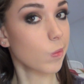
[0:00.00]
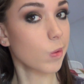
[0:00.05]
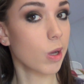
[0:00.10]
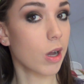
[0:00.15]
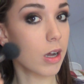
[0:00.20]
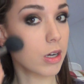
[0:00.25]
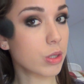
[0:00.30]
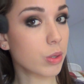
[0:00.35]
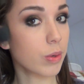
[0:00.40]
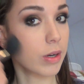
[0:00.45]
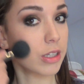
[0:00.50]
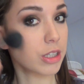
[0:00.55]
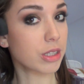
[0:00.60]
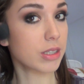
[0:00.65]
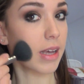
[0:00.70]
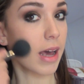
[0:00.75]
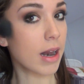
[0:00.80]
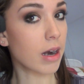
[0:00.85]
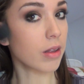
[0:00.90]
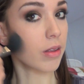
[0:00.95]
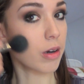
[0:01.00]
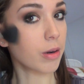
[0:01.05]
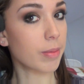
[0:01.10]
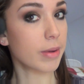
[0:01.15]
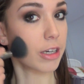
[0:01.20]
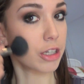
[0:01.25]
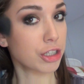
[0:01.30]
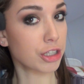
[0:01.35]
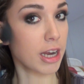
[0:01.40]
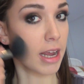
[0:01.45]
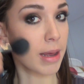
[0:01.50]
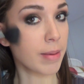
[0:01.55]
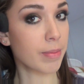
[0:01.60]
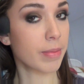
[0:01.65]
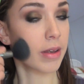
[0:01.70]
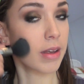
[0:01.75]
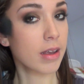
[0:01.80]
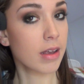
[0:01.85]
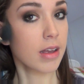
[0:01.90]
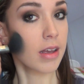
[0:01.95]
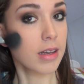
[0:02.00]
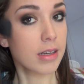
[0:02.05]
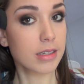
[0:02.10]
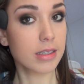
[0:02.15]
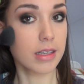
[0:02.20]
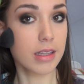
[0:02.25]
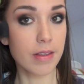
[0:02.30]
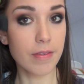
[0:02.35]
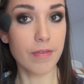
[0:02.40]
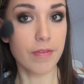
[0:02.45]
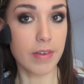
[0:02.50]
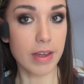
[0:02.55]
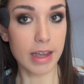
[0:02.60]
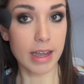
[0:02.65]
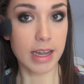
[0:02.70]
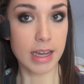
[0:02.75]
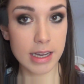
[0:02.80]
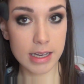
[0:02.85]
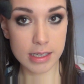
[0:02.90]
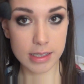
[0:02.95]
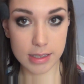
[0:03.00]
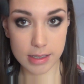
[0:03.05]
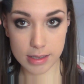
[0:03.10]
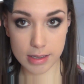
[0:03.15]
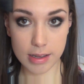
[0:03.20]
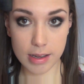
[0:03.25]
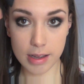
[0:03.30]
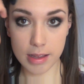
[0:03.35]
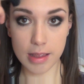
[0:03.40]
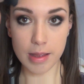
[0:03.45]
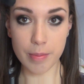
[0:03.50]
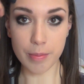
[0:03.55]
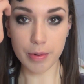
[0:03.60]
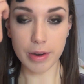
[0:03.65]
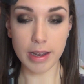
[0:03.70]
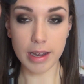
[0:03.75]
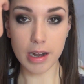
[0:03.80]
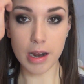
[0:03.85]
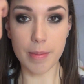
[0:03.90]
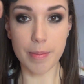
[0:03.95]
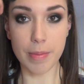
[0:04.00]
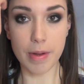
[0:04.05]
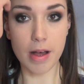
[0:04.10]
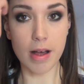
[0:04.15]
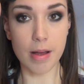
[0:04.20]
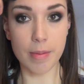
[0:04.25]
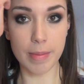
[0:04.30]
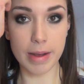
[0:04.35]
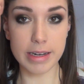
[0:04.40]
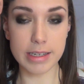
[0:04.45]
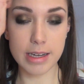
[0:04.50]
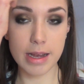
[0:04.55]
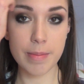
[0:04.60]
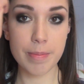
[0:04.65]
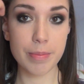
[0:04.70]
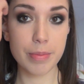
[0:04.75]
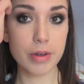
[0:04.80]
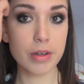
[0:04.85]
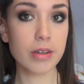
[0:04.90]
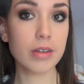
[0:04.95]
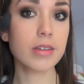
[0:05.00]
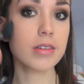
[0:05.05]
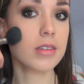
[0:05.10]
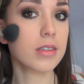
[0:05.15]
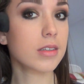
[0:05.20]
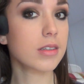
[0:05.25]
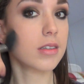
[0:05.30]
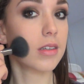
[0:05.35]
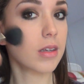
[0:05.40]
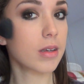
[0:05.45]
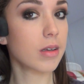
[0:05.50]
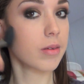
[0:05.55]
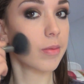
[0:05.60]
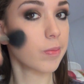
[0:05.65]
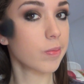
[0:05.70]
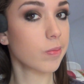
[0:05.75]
contouring just to add a little bit of shape to the face, and then bring it up on my temples